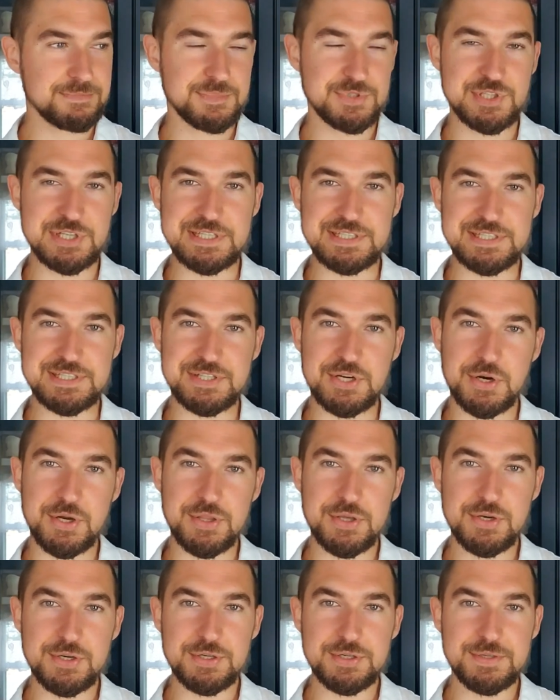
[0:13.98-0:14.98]
Chances are,
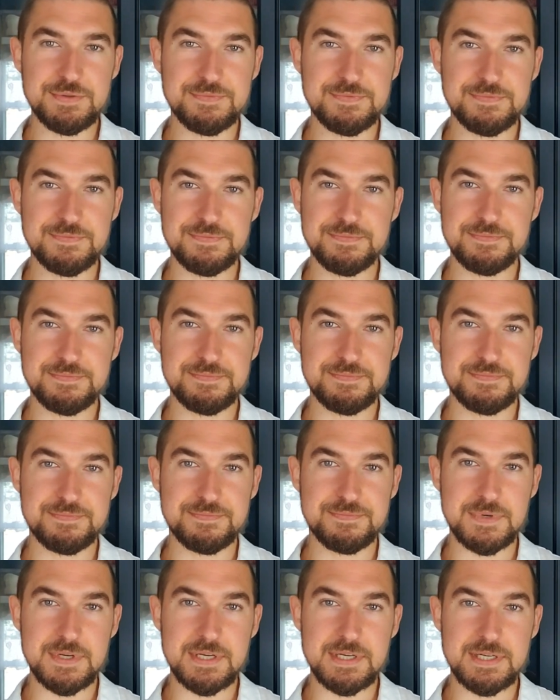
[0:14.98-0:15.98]
though,
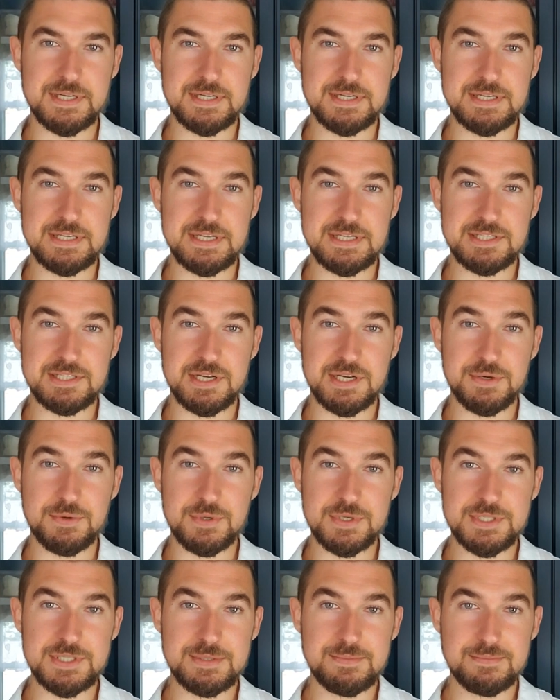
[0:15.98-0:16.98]
yesterday
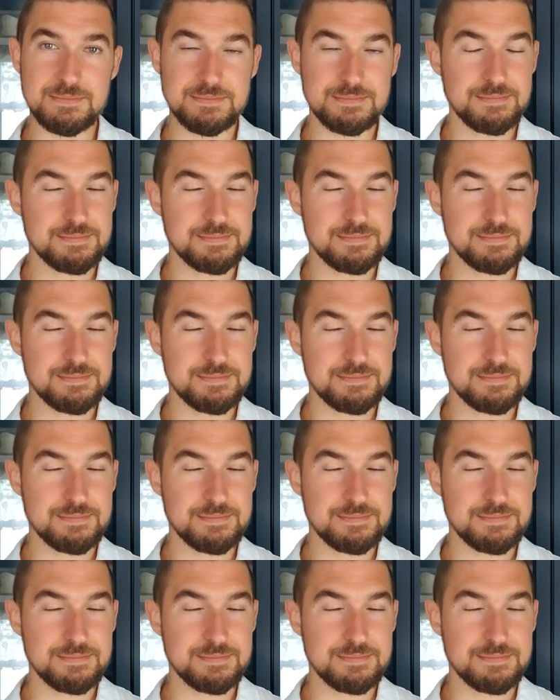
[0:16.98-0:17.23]
wasn't,